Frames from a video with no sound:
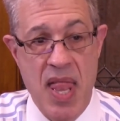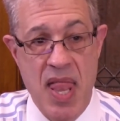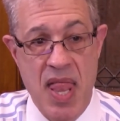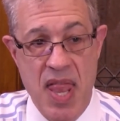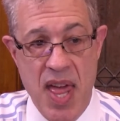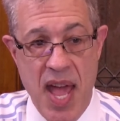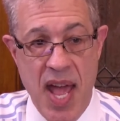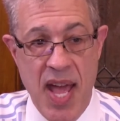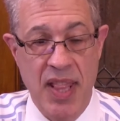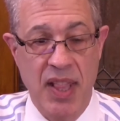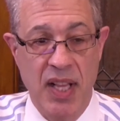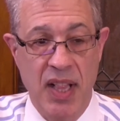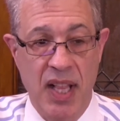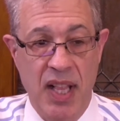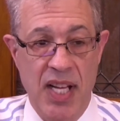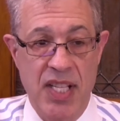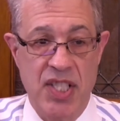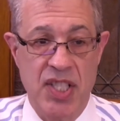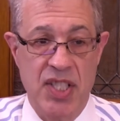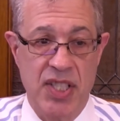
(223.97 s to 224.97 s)
Then the
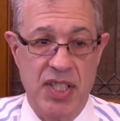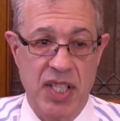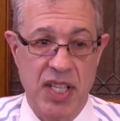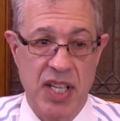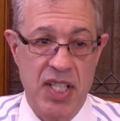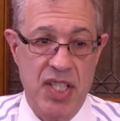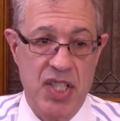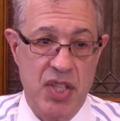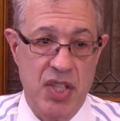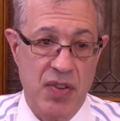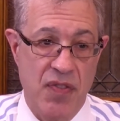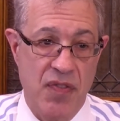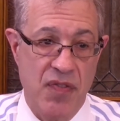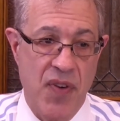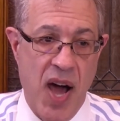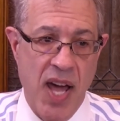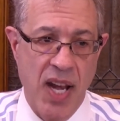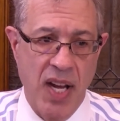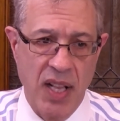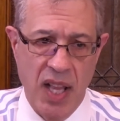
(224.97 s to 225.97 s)
legislature
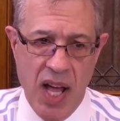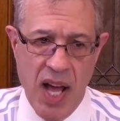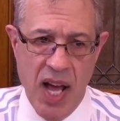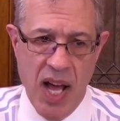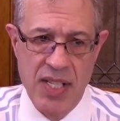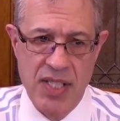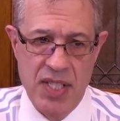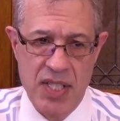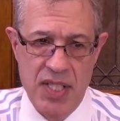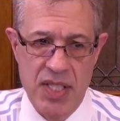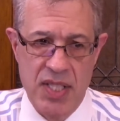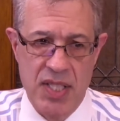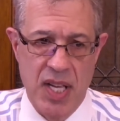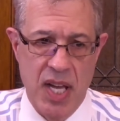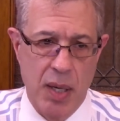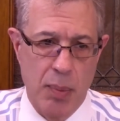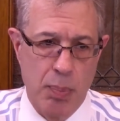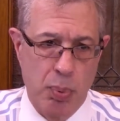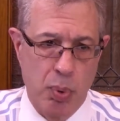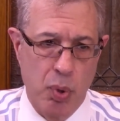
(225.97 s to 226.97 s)

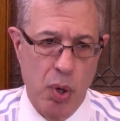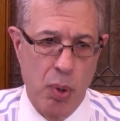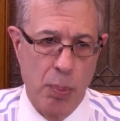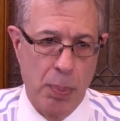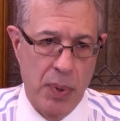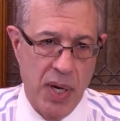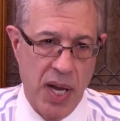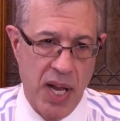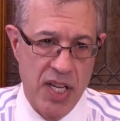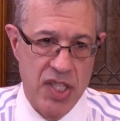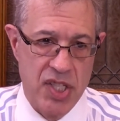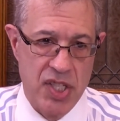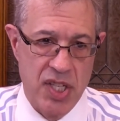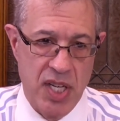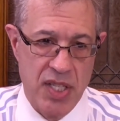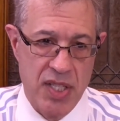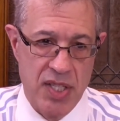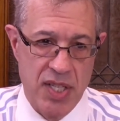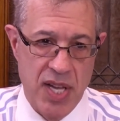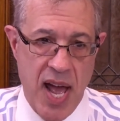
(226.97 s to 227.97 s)
finalizes an
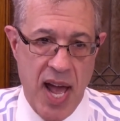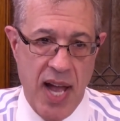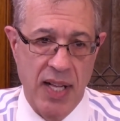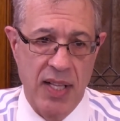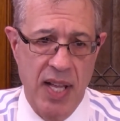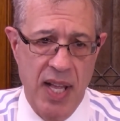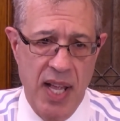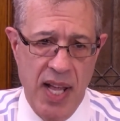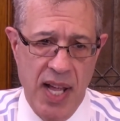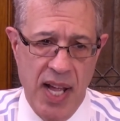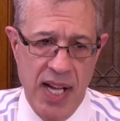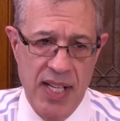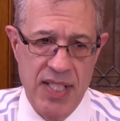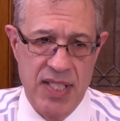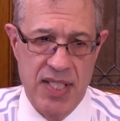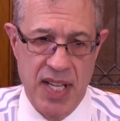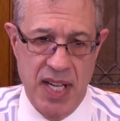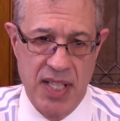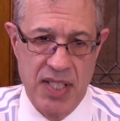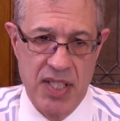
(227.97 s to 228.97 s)
Appropriations Act
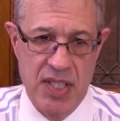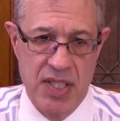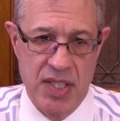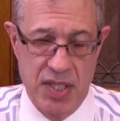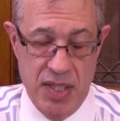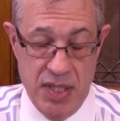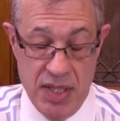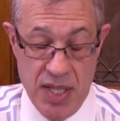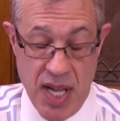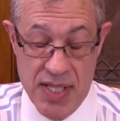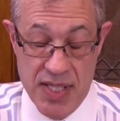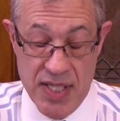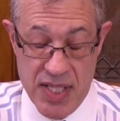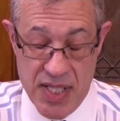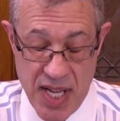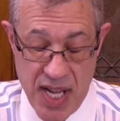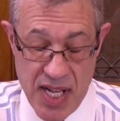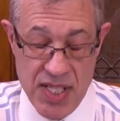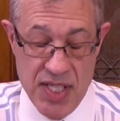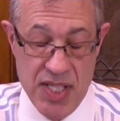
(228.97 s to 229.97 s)
and
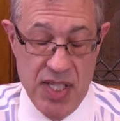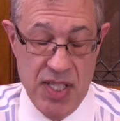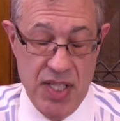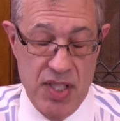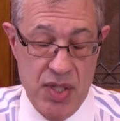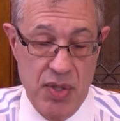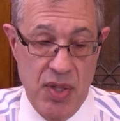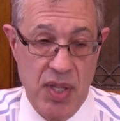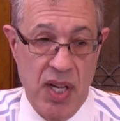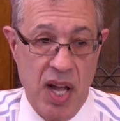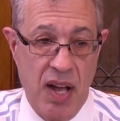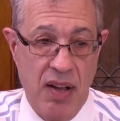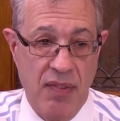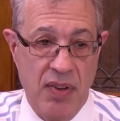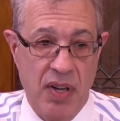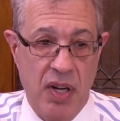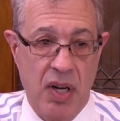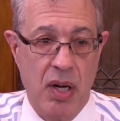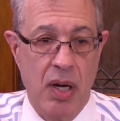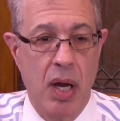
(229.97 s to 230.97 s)
sends it to the
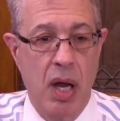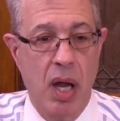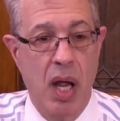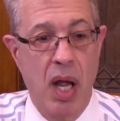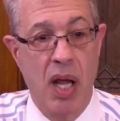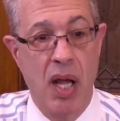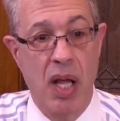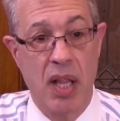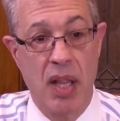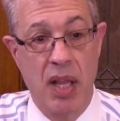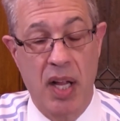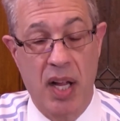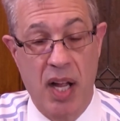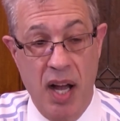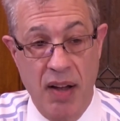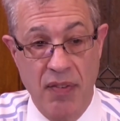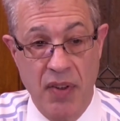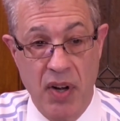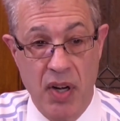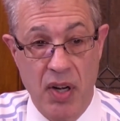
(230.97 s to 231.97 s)
governor. The
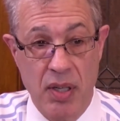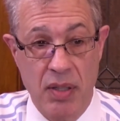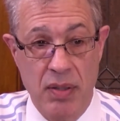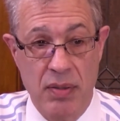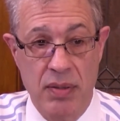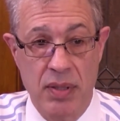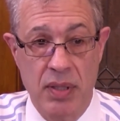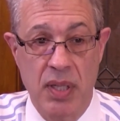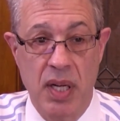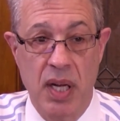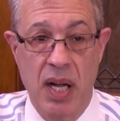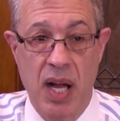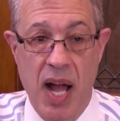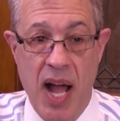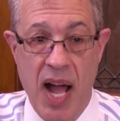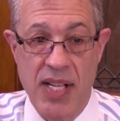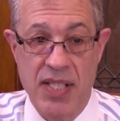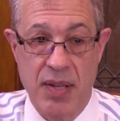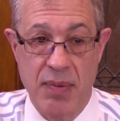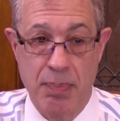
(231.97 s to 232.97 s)
governor
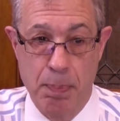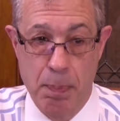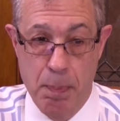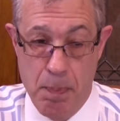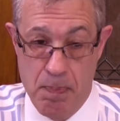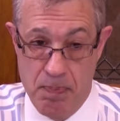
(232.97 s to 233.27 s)
has a